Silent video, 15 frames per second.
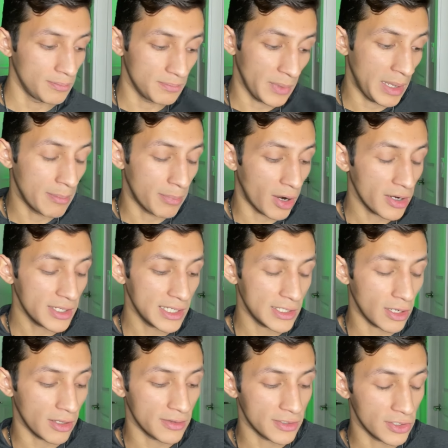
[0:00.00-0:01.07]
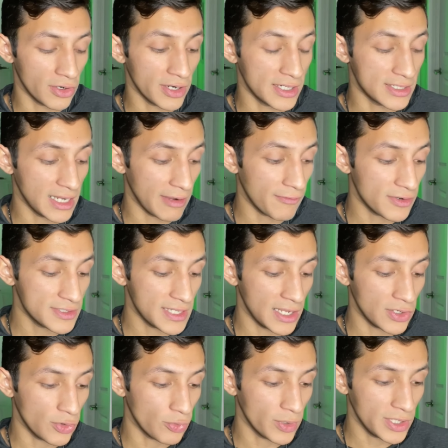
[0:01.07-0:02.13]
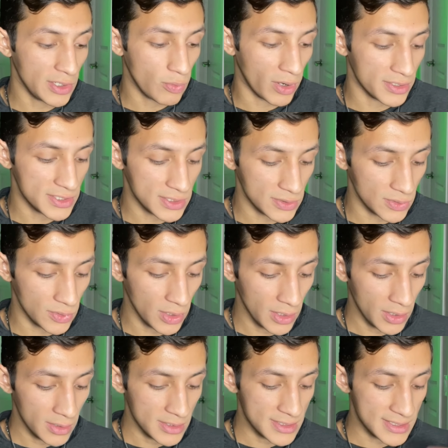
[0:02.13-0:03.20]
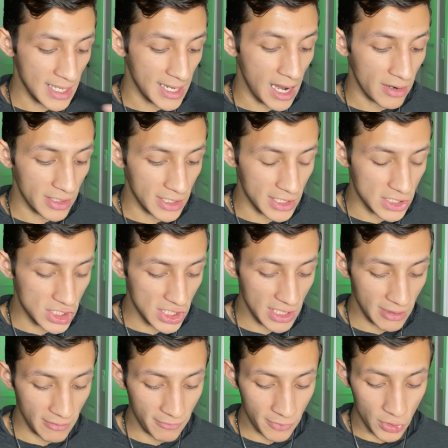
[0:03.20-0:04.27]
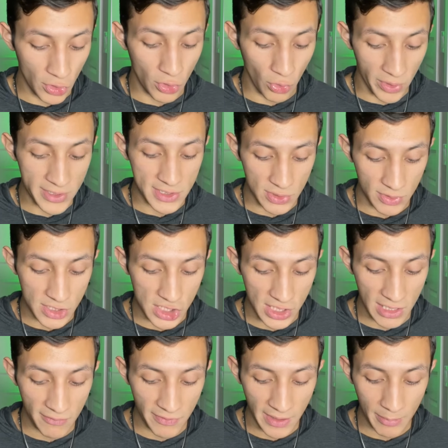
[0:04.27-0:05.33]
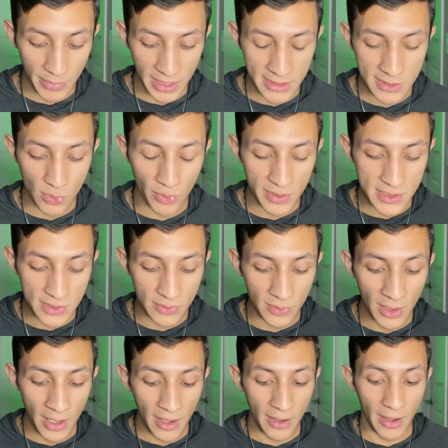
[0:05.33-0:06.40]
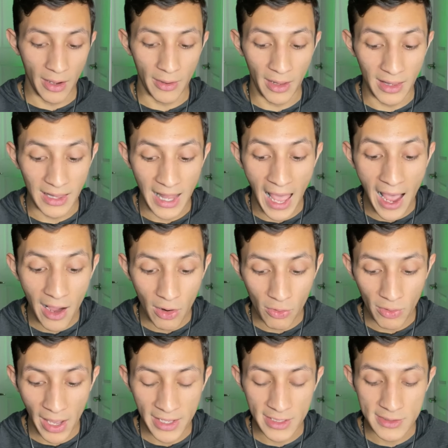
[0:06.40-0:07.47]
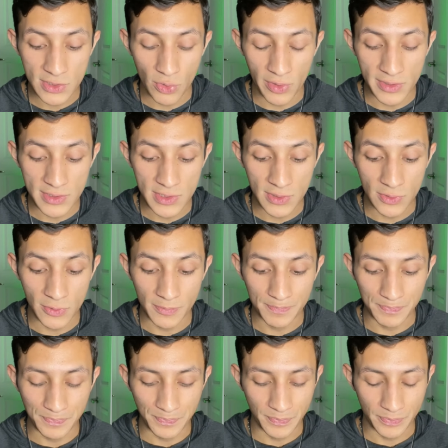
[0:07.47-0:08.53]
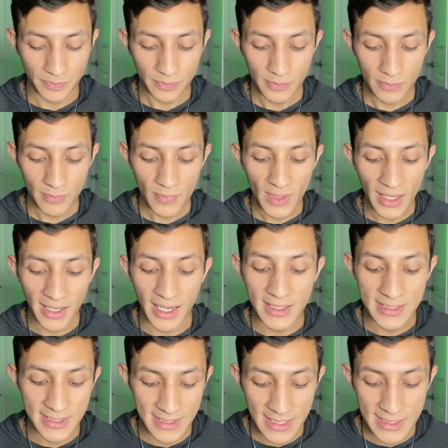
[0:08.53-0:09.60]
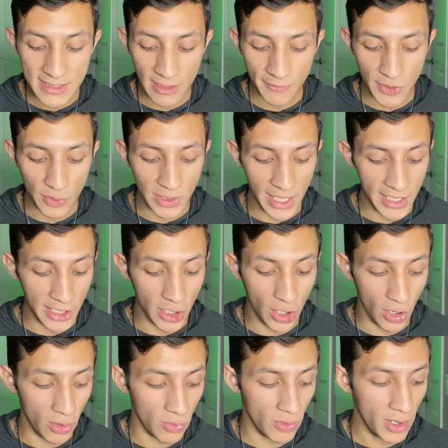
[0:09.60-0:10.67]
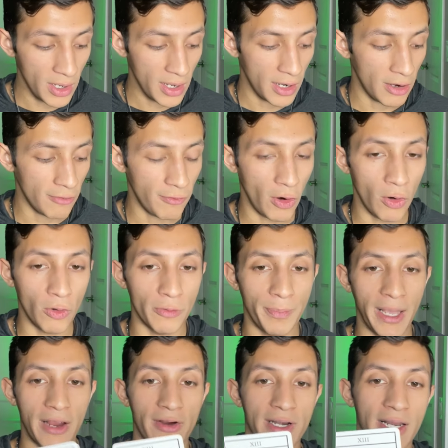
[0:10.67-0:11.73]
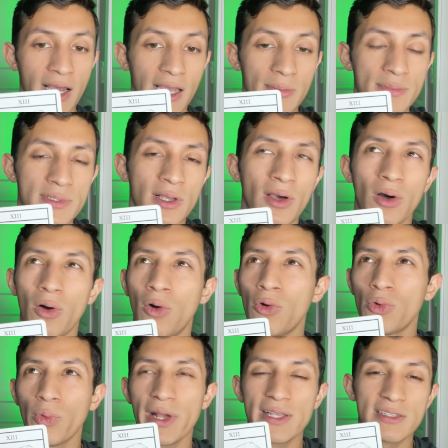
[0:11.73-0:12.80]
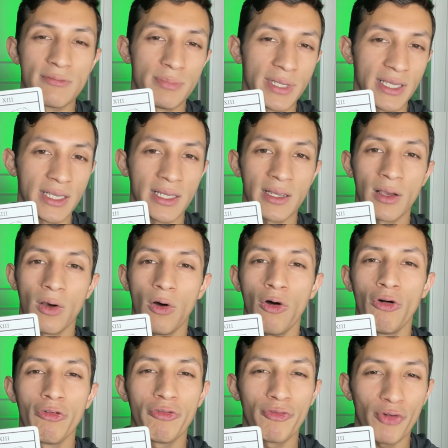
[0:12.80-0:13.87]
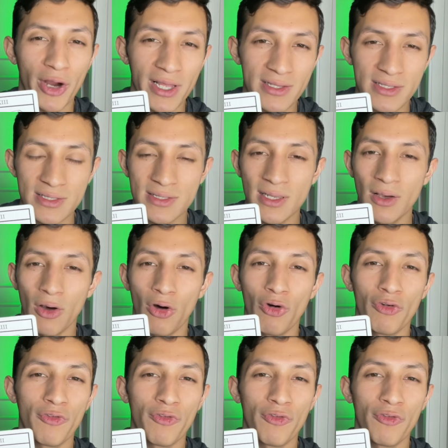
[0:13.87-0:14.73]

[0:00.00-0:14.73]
embarking on, your endeavors that you really want to set out and achieve. You're going to achieve them, but it's going to allow and it's going to consist of you letting go of old paradigms, old ways of being, old friends, old